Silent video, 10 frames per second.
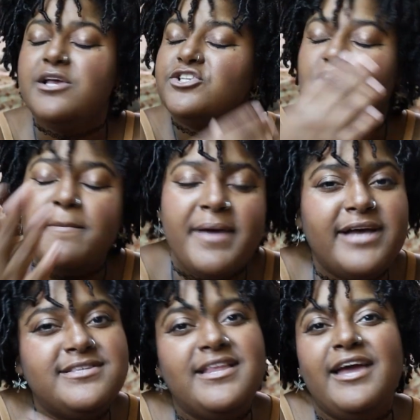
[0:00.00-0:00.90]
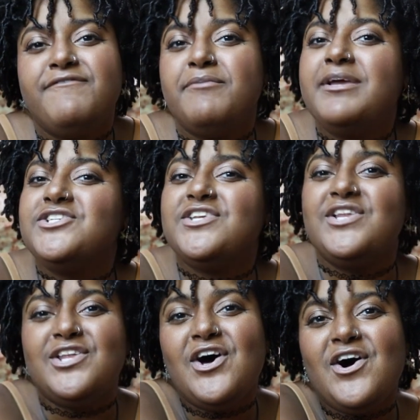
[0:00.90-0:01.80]
So I'm passing that information
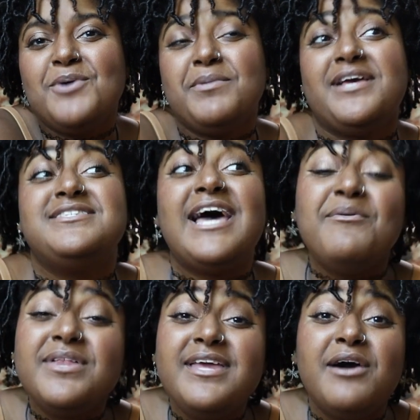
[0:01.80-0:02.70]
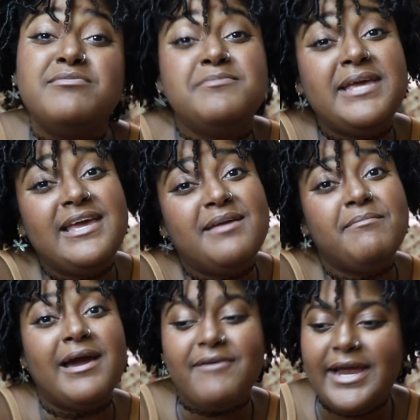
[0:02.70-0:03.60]
along because that really helped me in
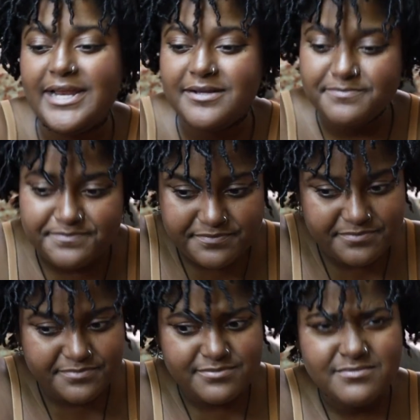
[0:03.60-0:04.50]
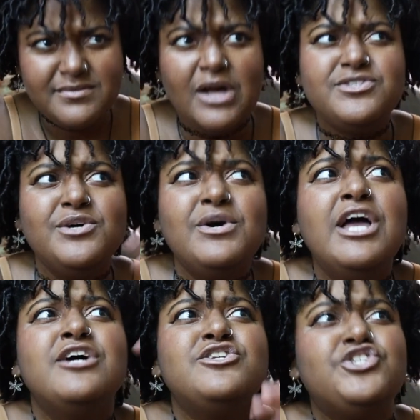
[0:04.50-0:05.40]
my writing. Also,
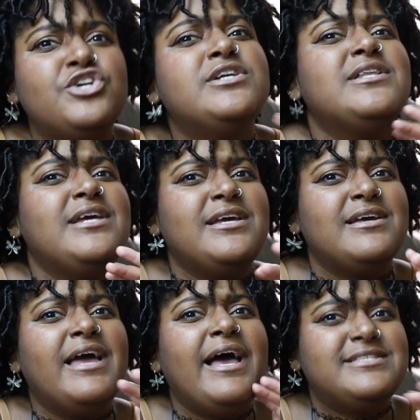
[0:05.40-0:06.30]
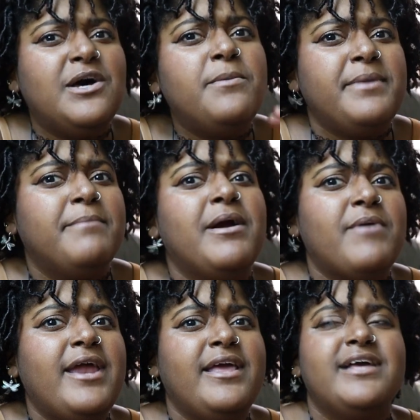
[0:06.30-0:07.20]
journaling has helped me in my
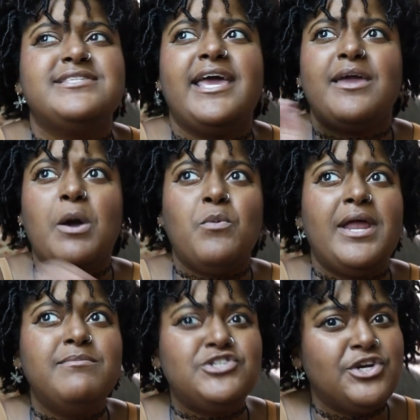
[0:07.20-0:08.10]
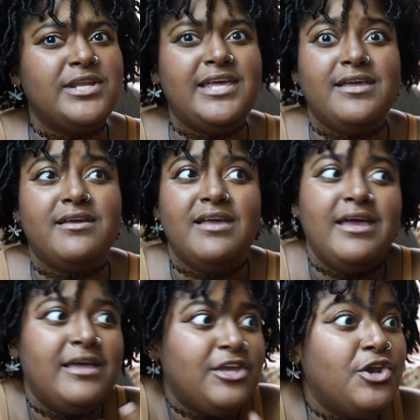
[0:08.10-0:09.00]
writing, because like when I'm journaling,
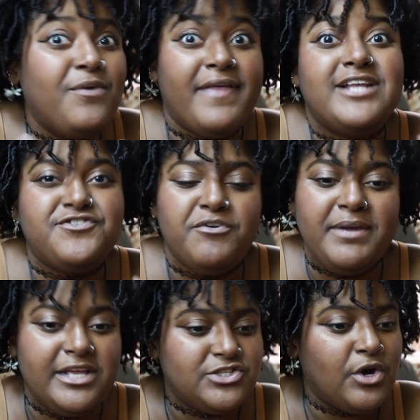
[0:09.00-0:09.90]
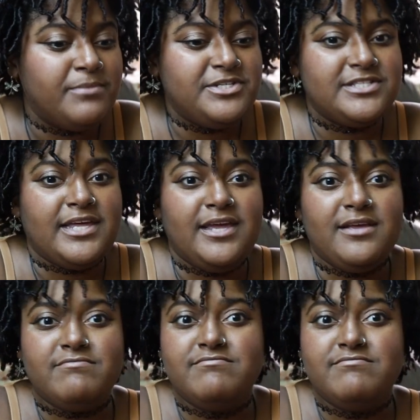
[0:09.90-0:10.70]
you know, that's for me. So I'm just like